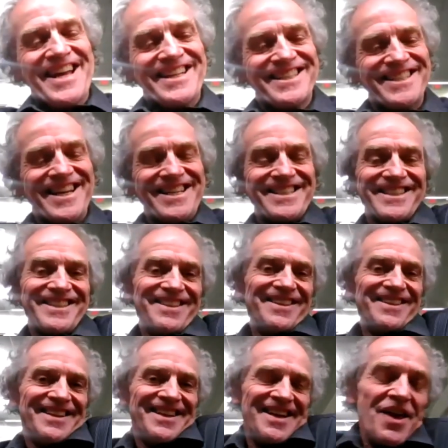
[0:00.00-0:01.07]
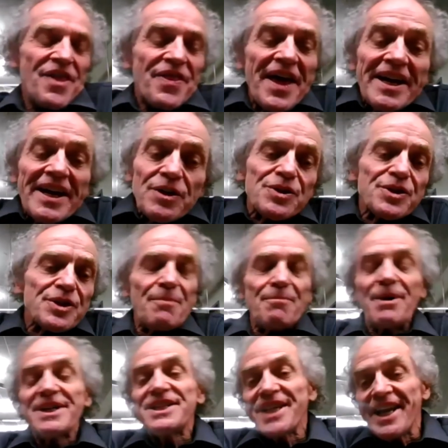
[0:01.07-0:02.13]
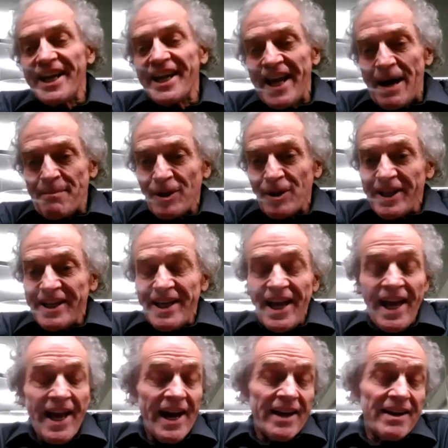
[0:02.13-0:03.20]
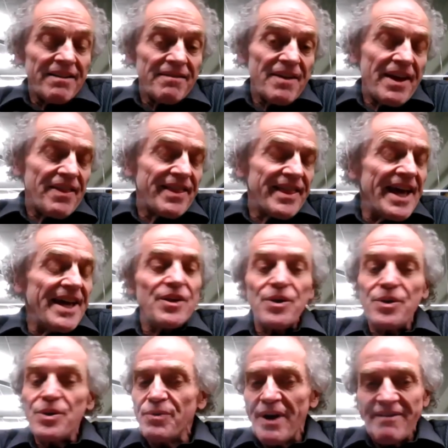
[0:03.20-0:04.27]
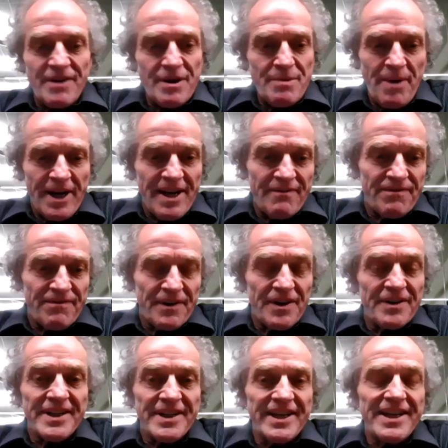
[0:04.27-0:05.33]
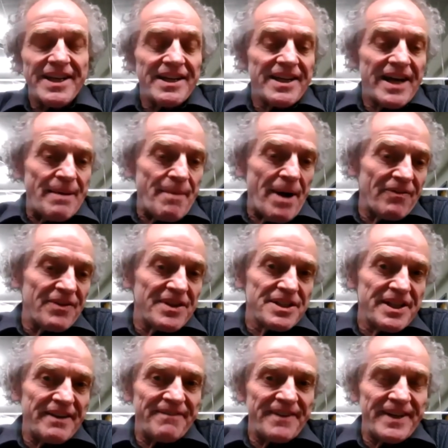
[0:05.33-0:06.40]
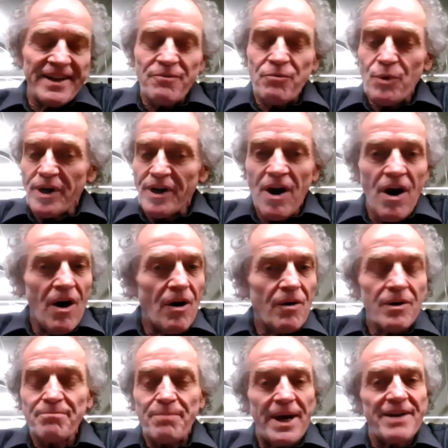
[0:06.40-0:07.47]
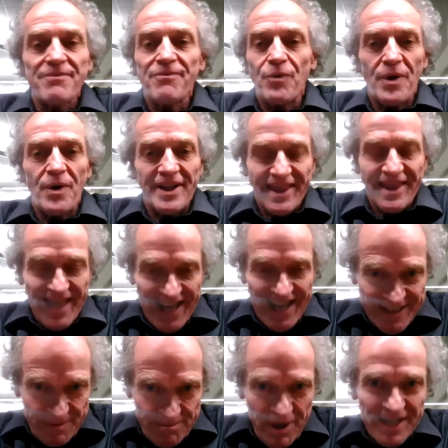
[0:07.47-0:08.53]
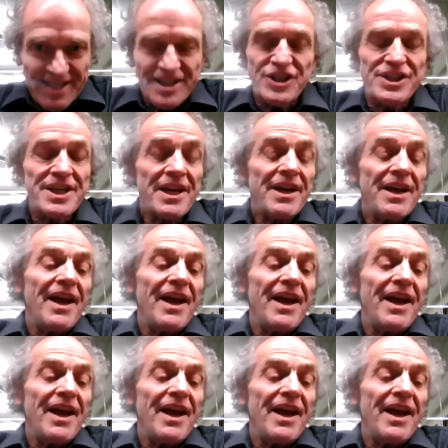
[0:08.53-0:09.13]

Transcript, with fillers: that's nice. Thank you so much again, Emily. And thank you, everybody, for taking time out this evening. We're all better for it. Thanks a bunch.